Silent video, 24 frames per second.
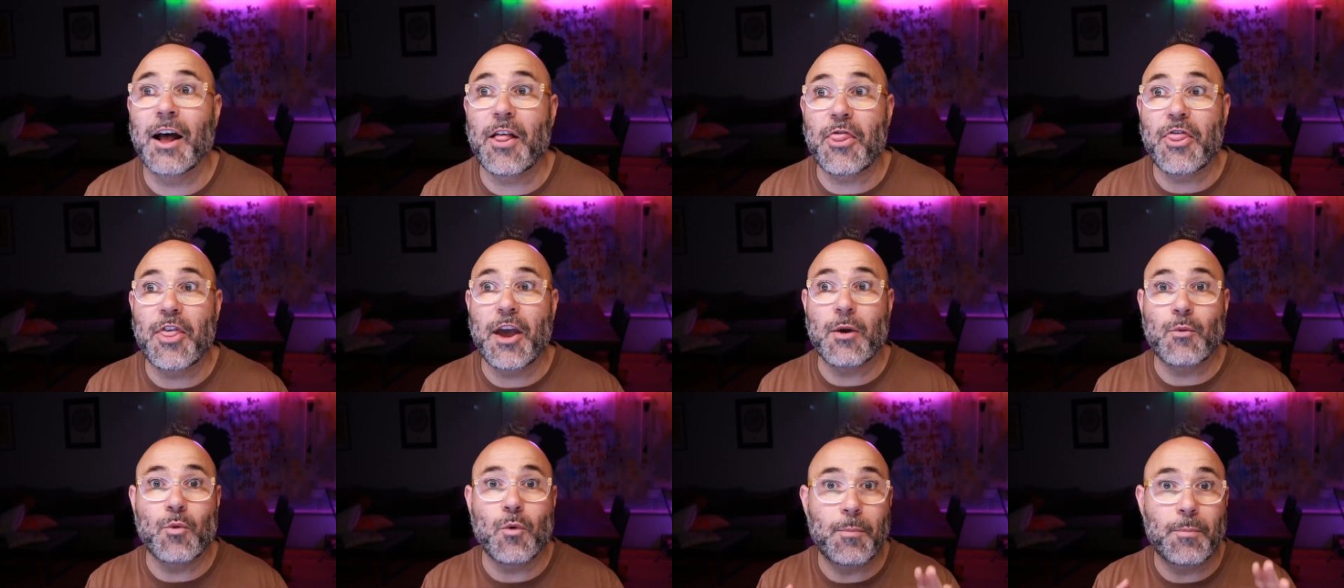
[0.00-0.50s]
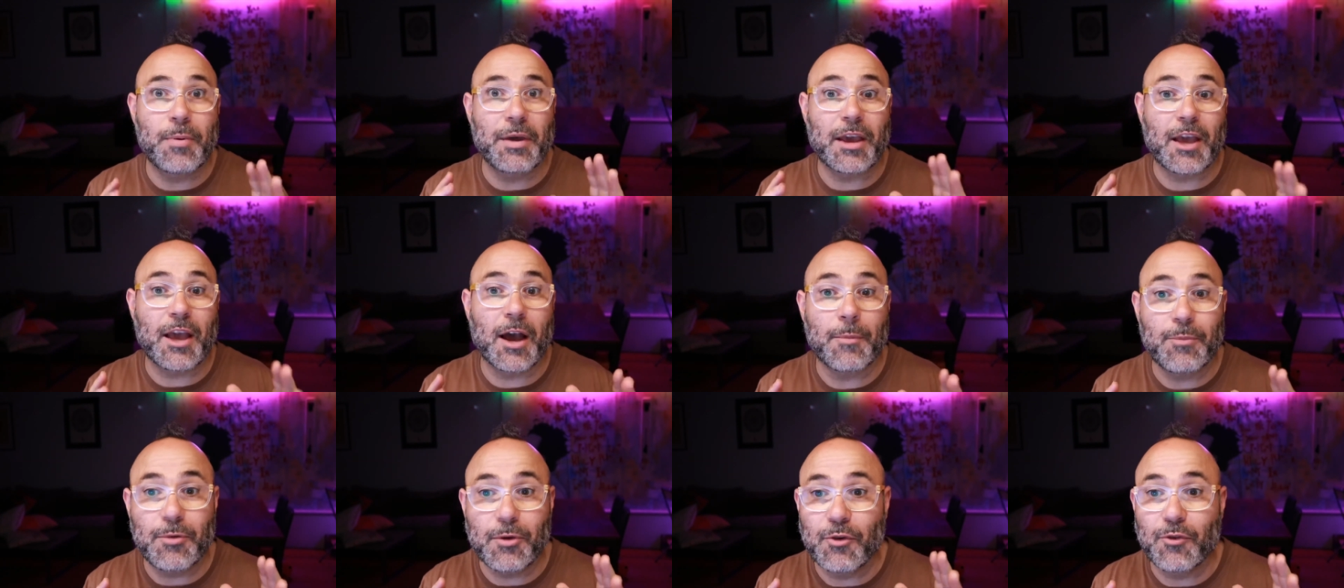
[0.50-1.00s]
They will pick
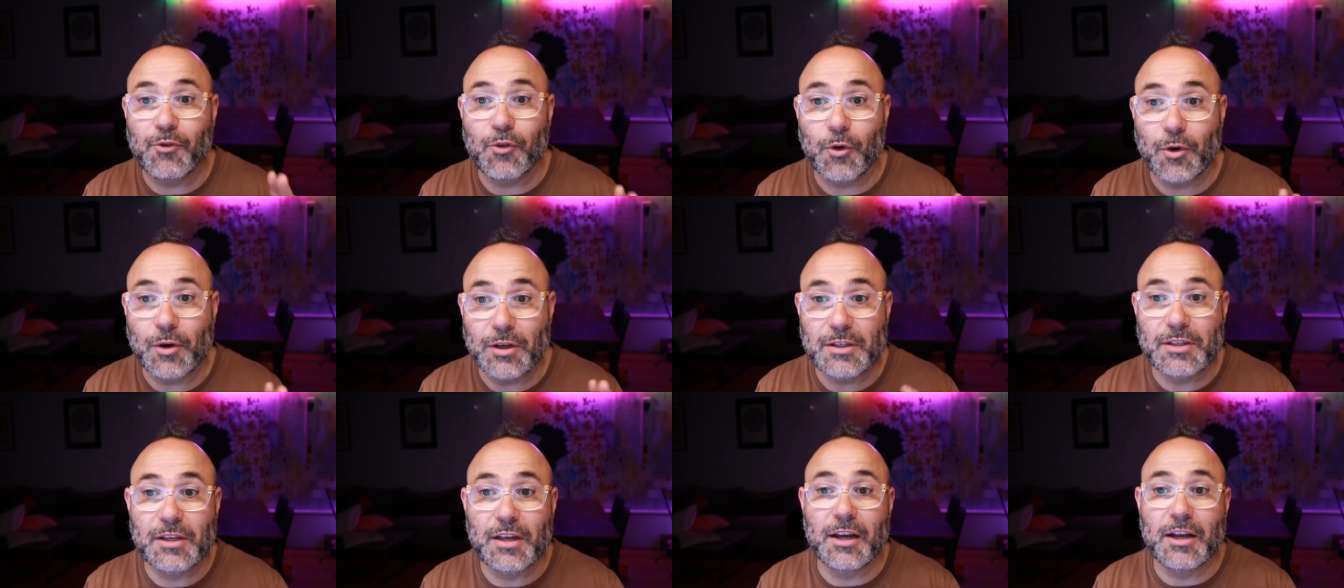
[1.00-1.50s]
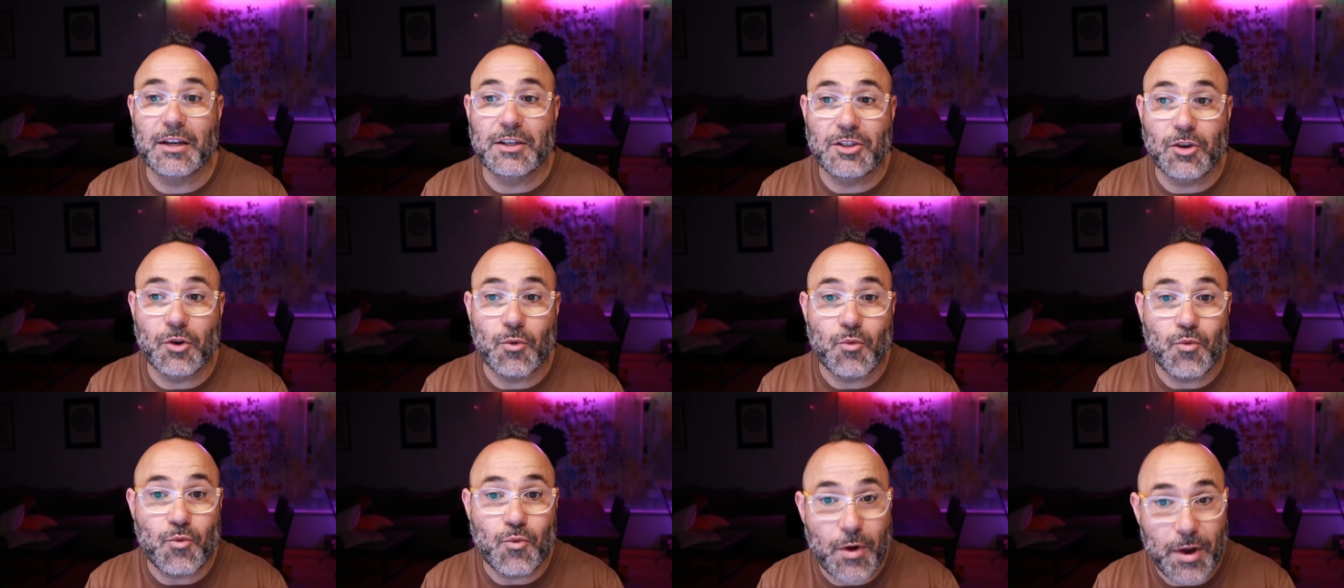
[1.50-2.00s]
up your voice
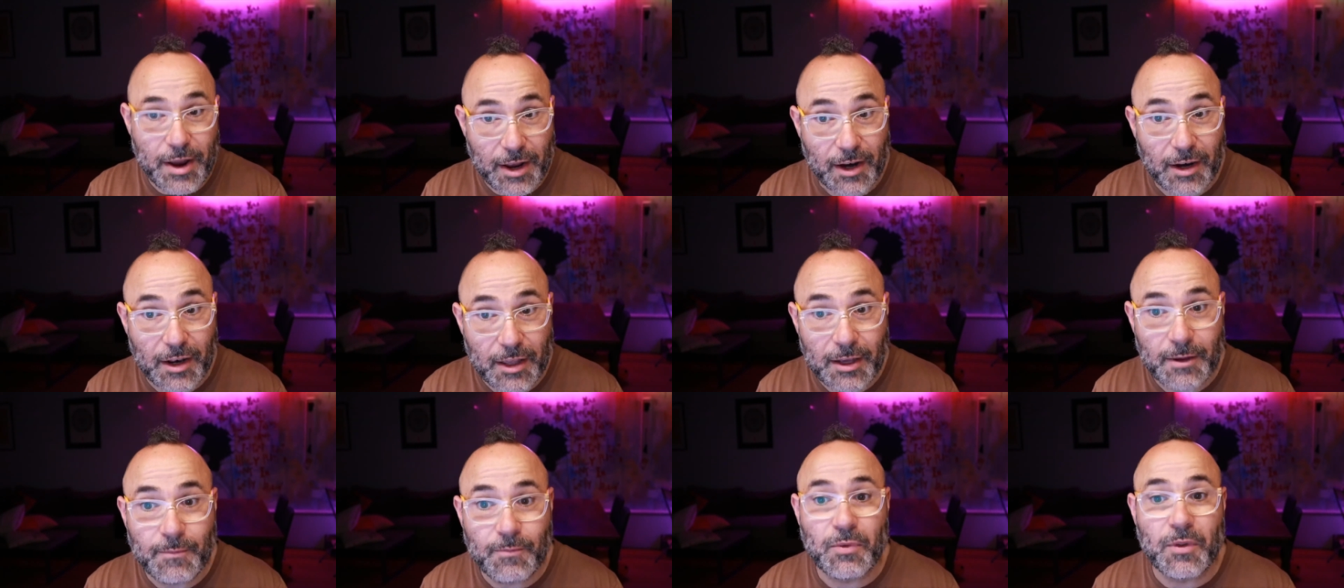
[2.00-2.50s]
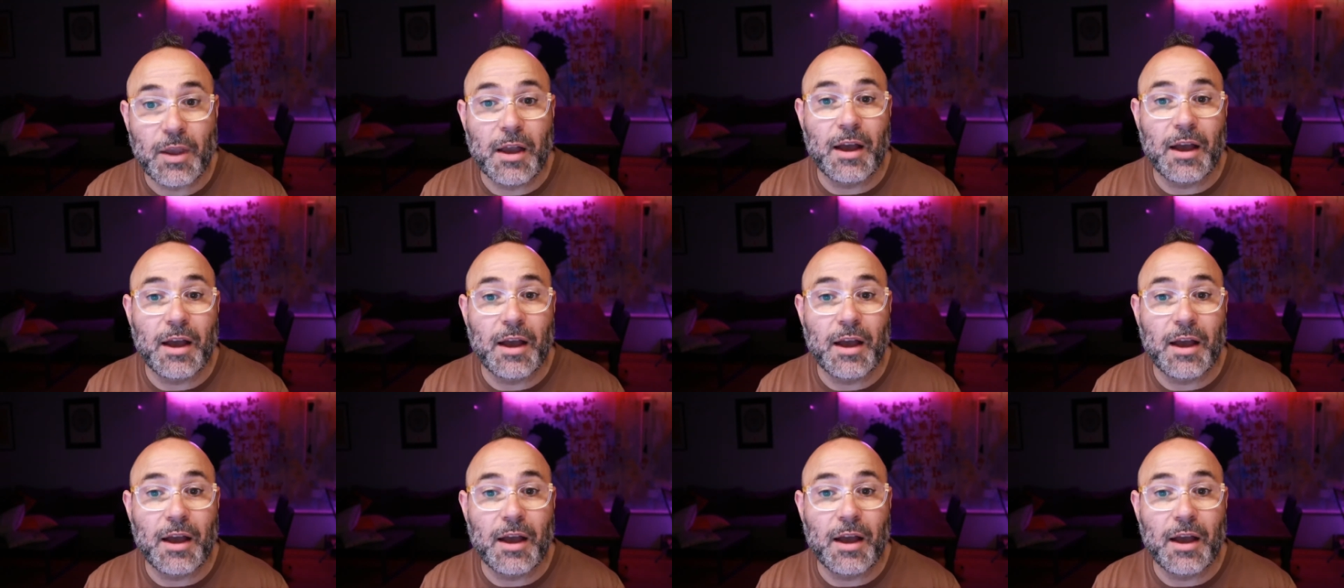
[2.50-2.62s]
directly.